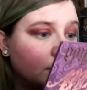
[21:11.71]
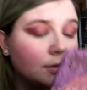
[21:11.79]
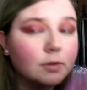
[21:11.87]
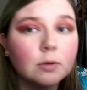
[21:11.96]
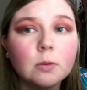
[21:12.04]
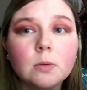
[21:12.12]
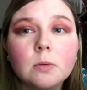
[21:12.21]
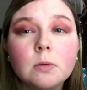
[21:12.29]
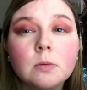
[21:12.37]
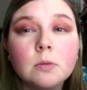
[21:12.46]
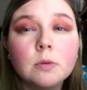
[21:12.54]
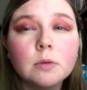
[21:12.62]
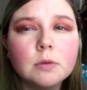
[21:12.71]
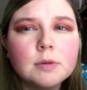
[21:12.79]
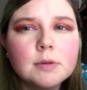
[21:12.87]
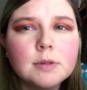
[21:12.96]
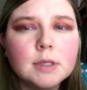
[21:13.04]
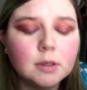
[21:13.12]
so
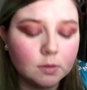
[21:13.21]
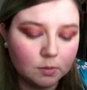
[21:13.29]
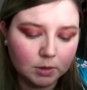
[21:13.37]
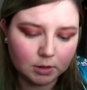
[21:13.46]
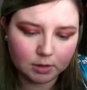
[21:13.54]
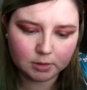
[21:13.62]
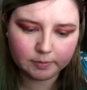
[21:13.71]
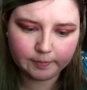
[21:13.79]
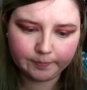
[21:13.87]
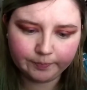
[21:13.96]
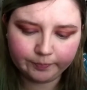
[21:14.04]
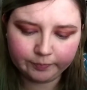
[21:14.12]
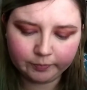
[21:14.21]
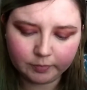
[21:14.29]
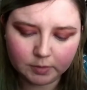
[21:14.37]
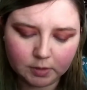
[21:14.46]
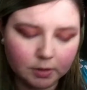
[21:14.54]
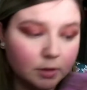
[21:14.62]
take what we can get.
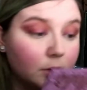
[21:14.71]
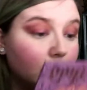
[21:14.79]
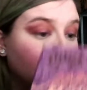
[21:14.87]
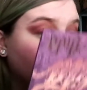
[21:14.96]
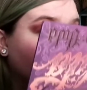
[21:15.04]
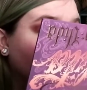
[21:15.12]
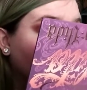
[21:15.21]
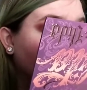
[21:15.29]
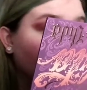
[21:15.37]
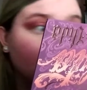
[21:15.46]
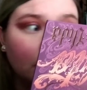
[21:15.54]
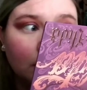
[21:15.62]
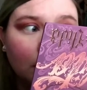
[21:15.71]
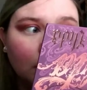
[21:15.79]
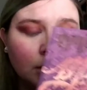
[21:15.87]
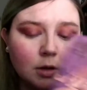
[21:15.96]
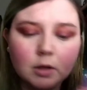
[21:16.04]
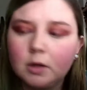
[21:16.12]
Alright, I'm gonna go back
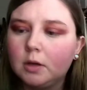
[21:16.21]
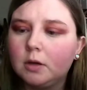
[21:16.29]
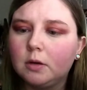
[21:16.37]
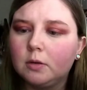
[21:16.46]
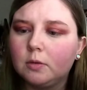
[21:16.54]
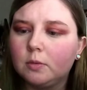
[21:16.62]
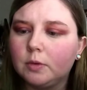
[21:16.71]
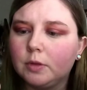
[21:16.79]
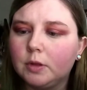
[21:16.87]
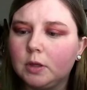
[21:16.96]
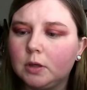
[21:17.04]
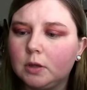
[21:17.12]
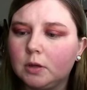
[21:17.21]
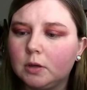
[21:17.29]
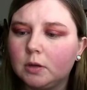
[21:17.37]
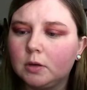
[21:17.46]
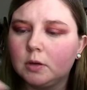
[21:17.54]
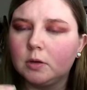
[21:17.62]
with the
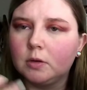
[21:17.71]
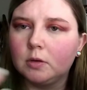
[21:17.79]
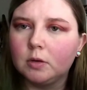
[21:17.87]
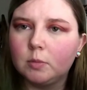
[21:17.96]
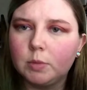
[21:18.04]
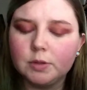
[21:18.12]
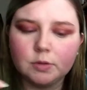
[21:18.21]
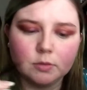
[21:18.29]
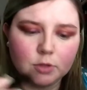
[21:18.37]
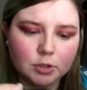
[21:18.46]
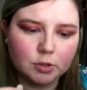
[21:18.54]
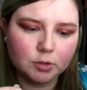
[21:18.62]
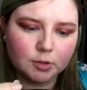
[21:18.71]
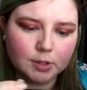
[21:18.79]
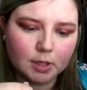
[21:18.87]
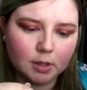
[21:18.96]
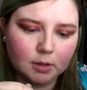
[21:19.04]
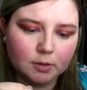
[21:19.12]
pencil
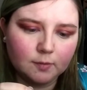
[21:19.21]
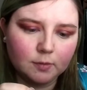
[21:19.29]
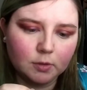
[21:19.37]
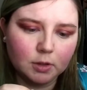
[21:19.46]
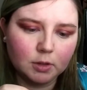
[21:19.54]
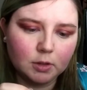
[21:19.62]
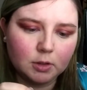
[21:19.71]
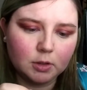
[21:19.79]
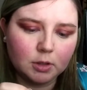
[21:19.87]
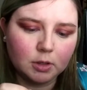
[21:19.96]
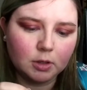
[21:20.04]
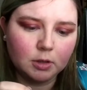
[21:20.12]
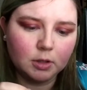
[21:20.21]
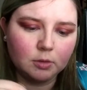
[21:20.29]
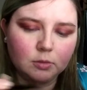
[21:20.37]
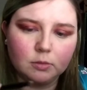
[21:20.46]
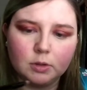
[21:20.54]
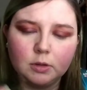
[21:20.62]
side for that
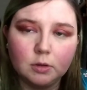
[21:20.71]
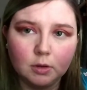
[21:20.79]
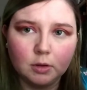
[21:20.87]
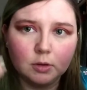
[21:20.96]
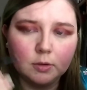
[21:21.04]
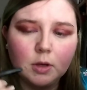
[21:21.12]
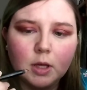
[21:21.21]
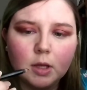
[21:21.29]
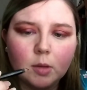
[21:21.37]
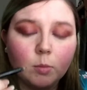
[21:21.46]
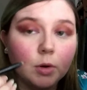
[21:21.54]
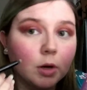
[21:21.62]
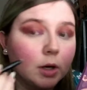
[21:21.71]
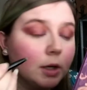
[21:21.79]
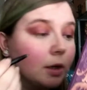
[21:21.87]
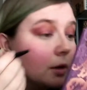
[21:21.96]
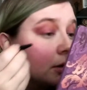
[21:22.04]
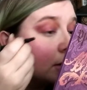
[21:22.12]
Carino, that dark
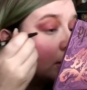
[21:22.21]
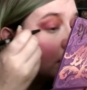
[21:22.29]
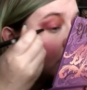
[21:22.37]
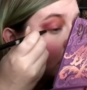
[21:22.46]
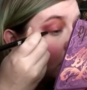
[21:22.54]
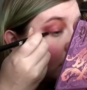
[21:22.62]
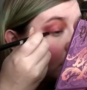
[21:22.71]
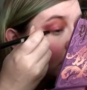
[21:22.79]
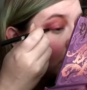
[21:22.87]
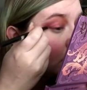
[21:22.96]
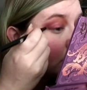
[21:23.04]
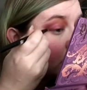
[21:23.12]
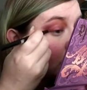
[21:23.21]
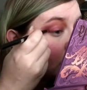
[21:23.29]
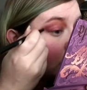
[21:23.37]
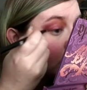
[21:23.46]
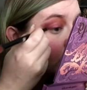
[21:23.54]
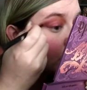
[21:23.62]
burgundy.
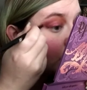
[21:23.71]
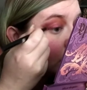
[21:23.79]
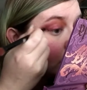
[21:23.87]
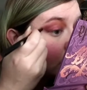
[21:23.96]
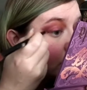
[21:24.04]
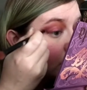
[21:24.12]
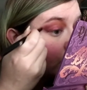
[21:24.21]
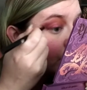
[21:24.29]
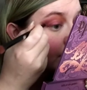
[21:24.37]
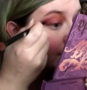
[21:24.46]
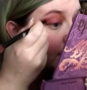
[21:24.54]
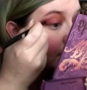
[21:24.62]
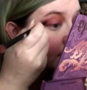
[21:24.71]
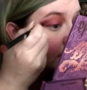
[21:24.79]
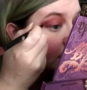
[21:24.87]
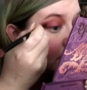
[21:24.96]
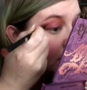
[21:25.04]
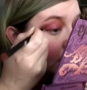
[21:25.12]
Get it more
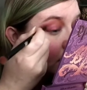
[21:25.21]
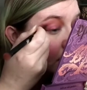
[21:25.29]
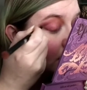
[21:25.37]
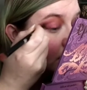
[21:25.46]
precisely in there.